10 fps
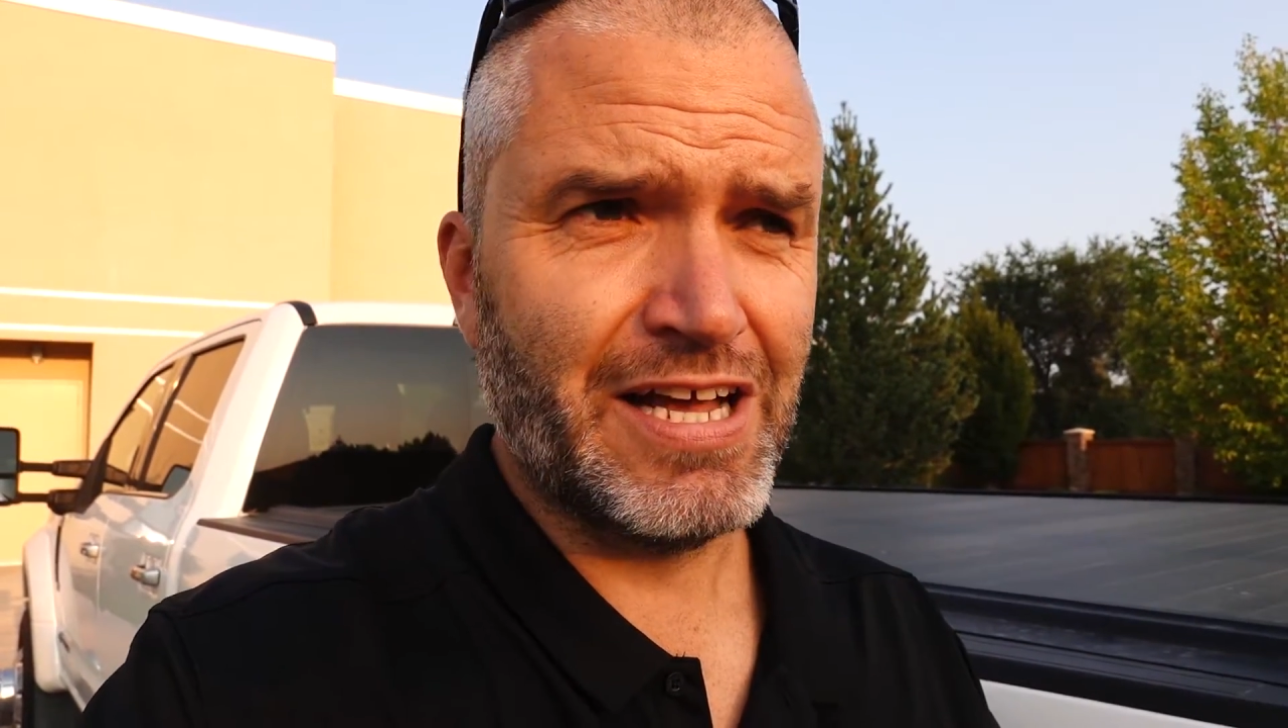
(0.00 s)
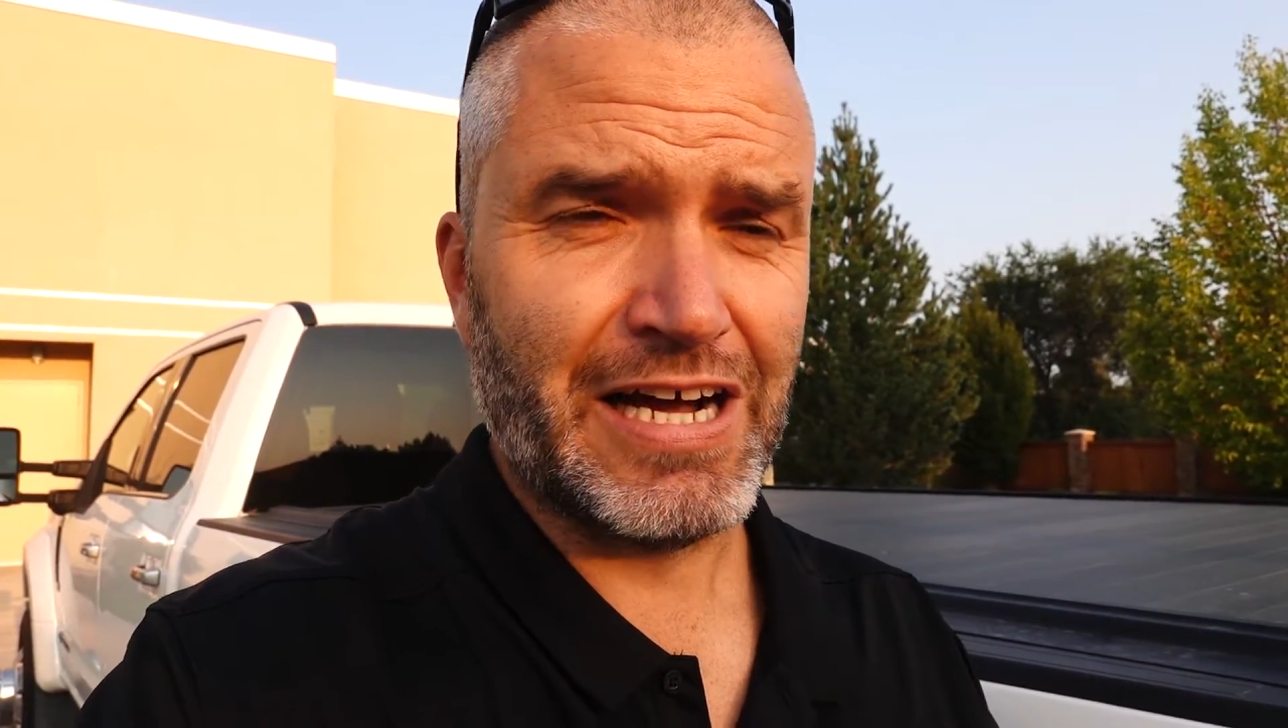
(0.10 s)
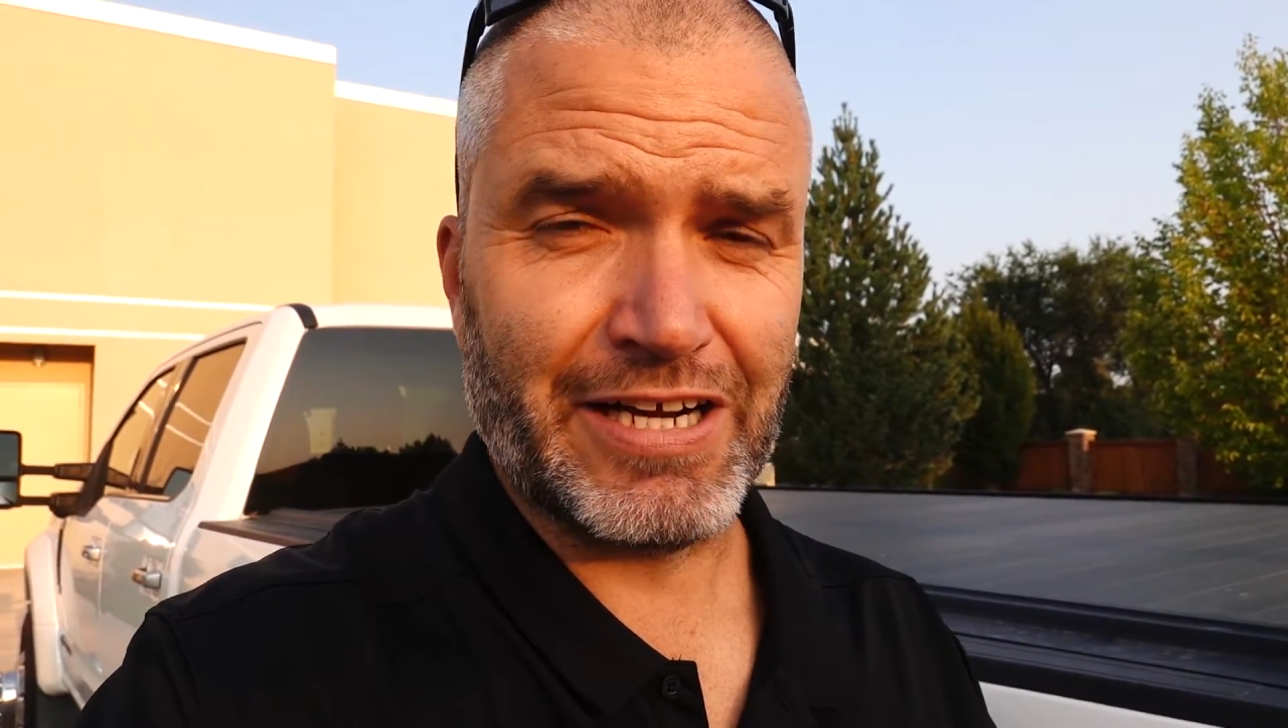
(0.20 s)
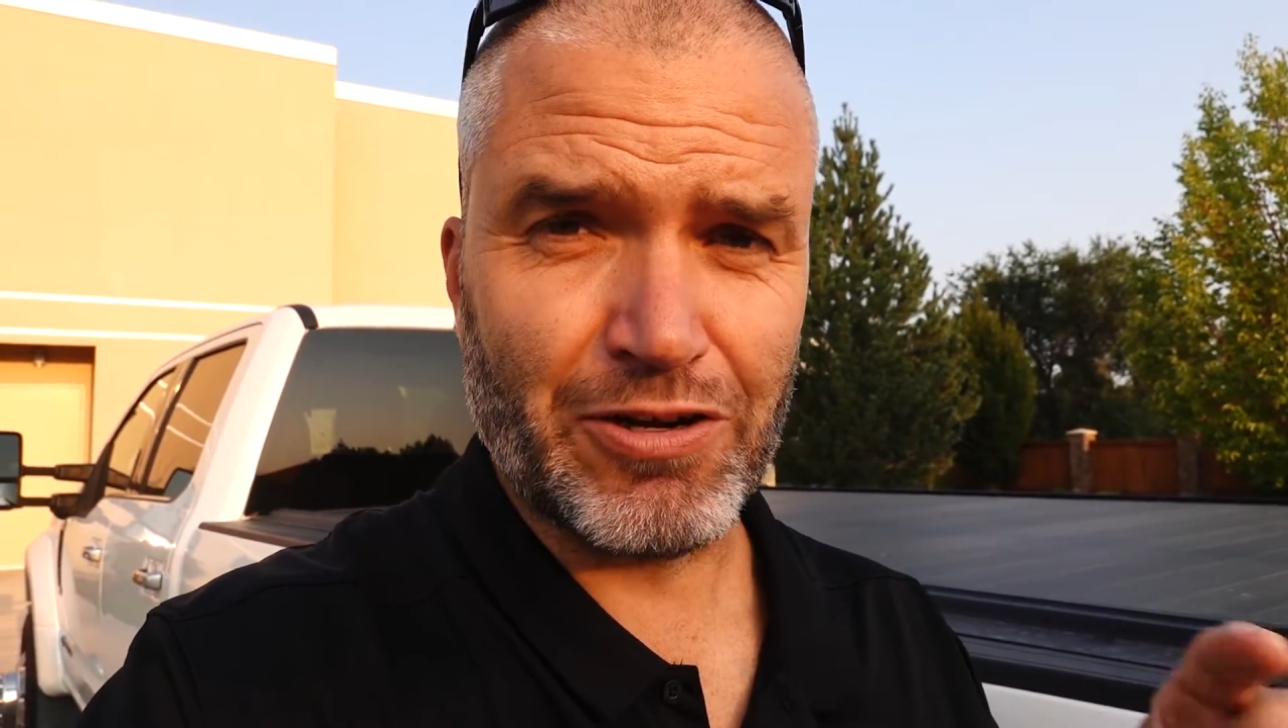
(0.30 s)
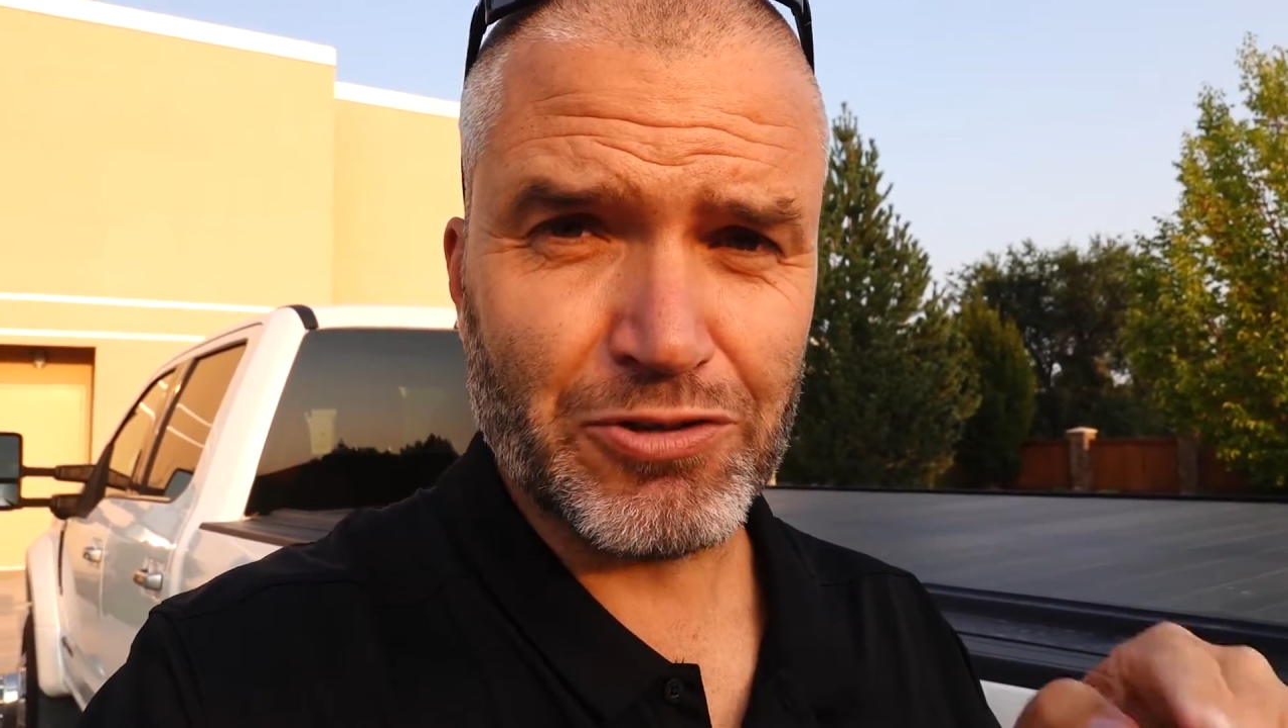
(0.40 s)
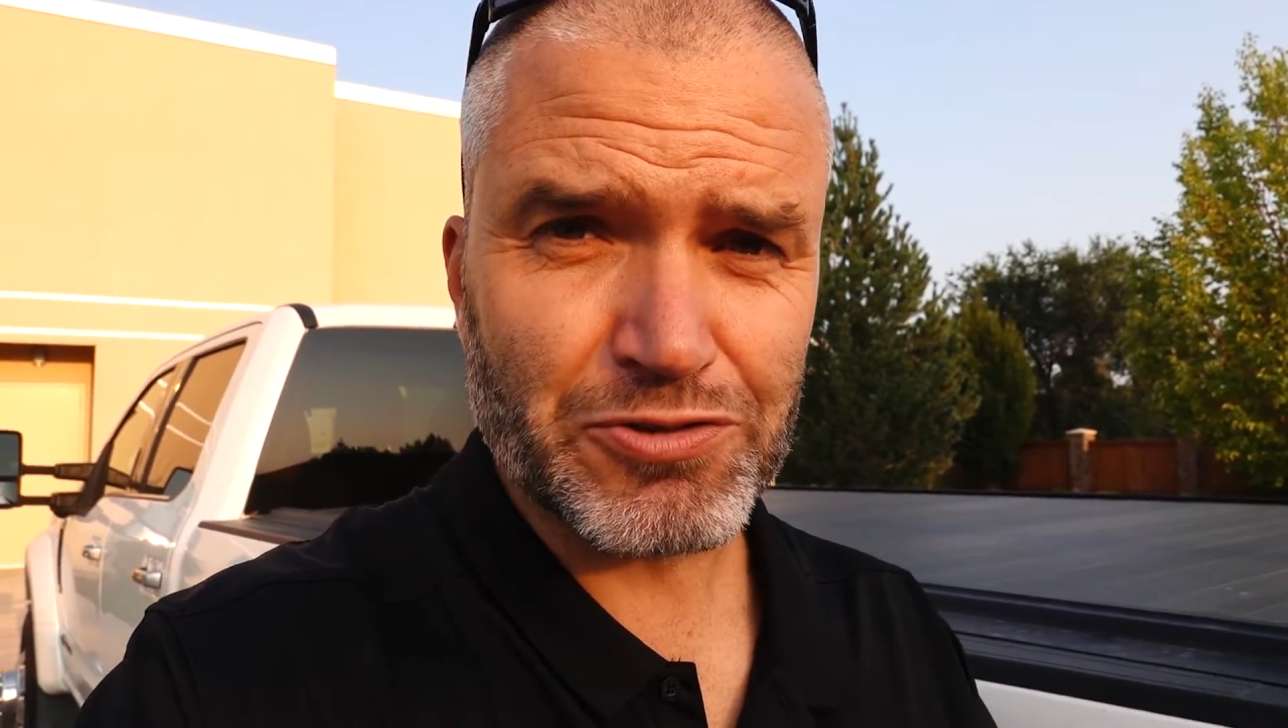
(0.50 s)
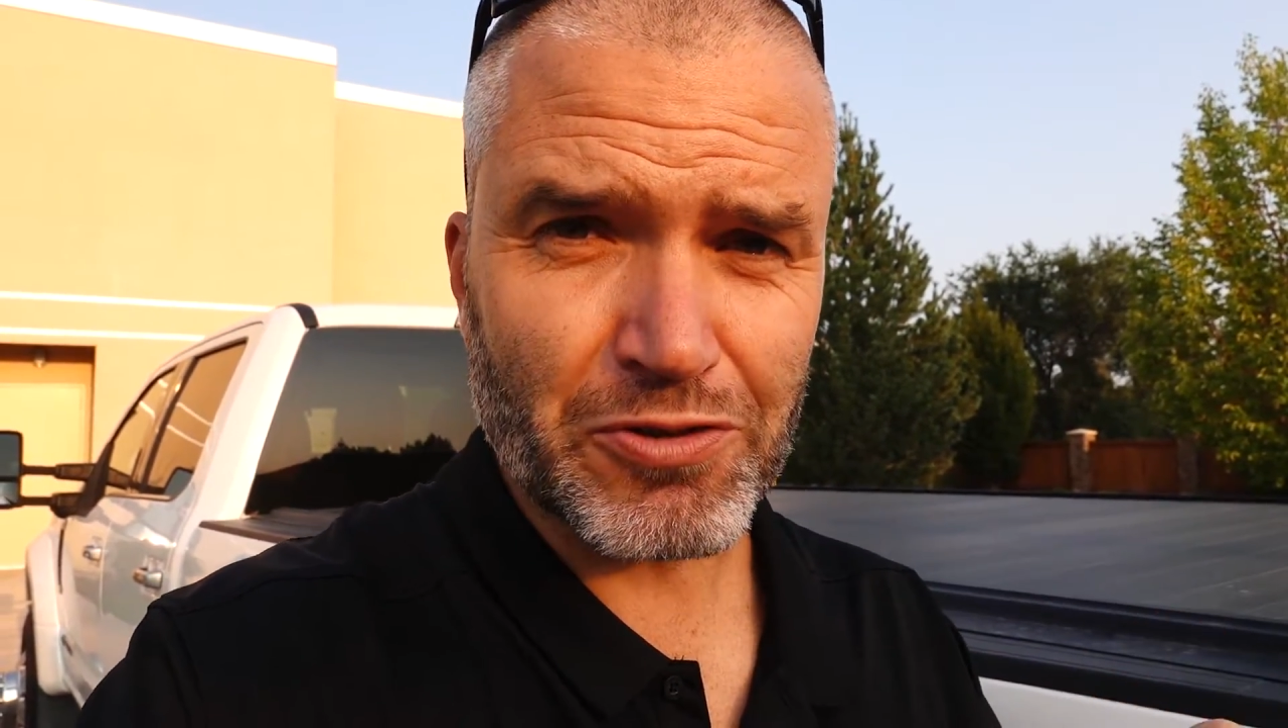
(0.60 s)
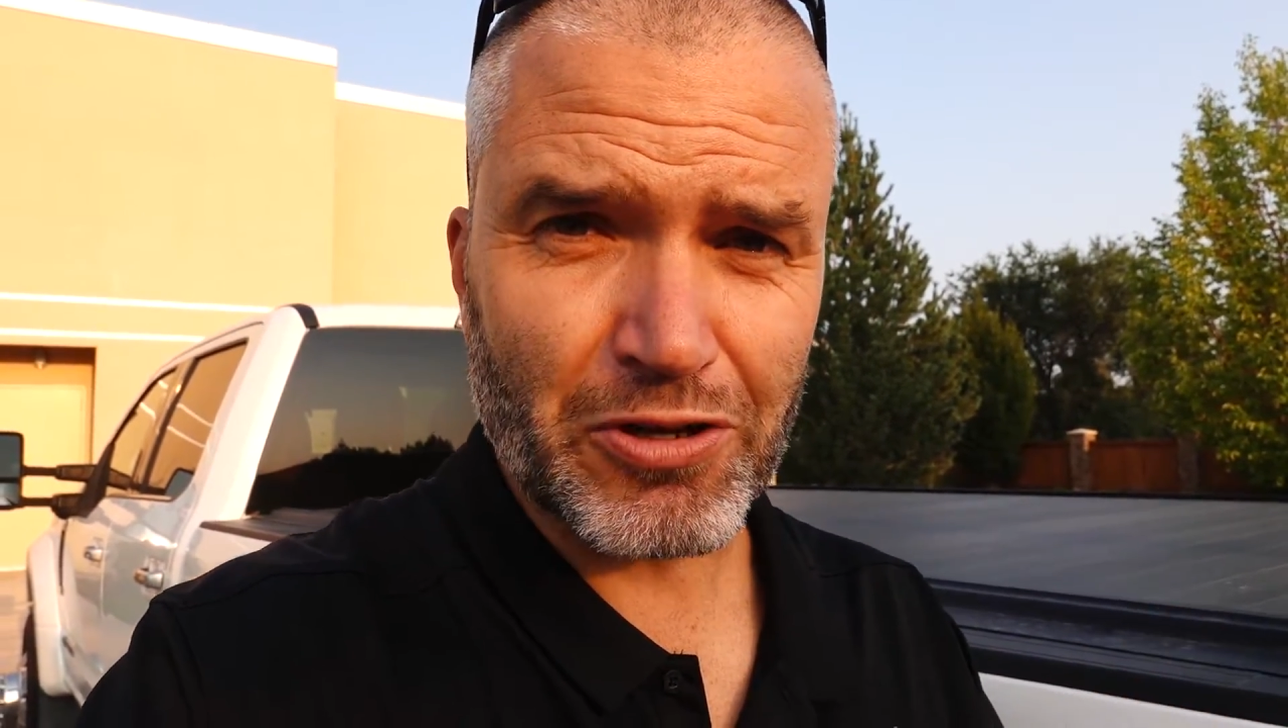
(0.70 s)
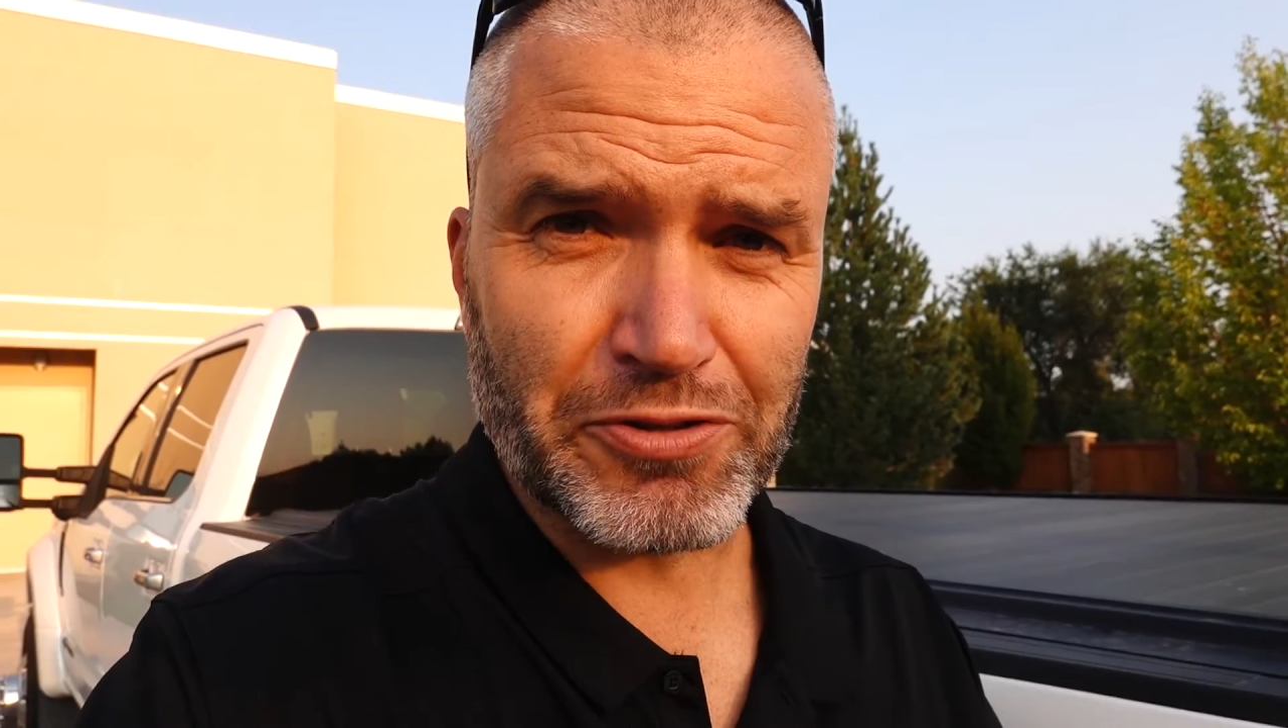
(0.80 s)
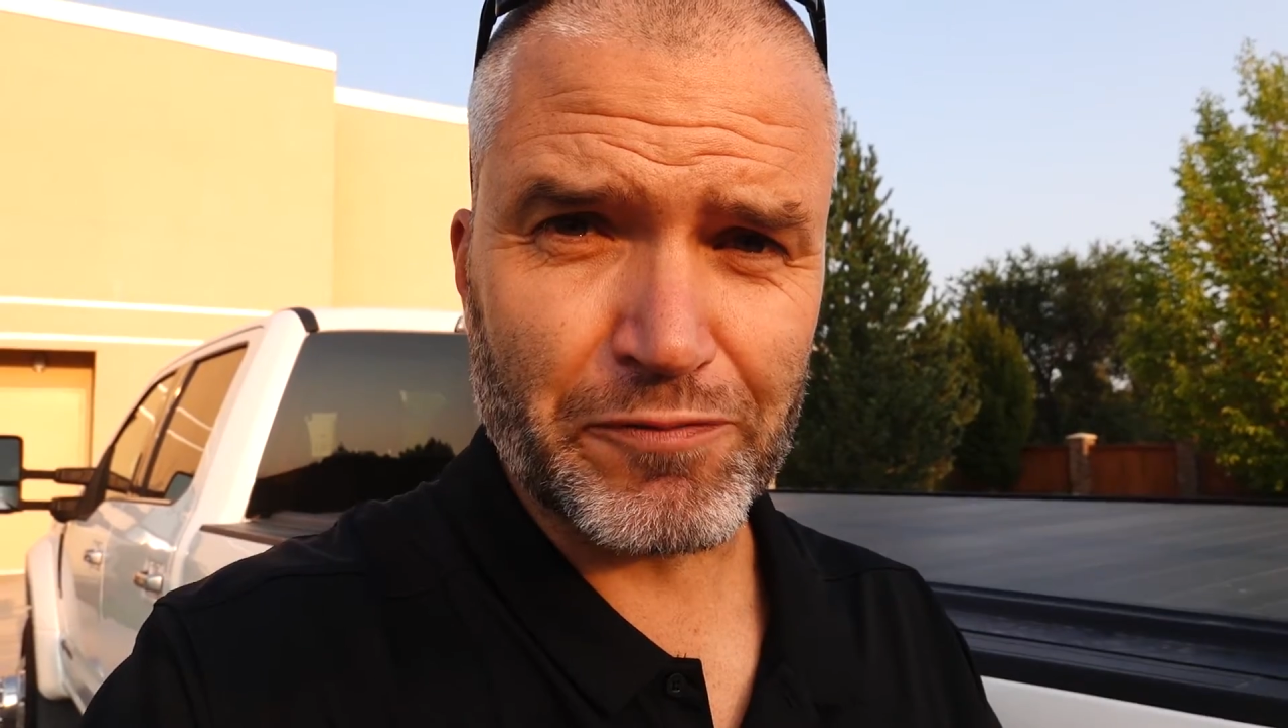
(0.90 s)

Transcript: I also called the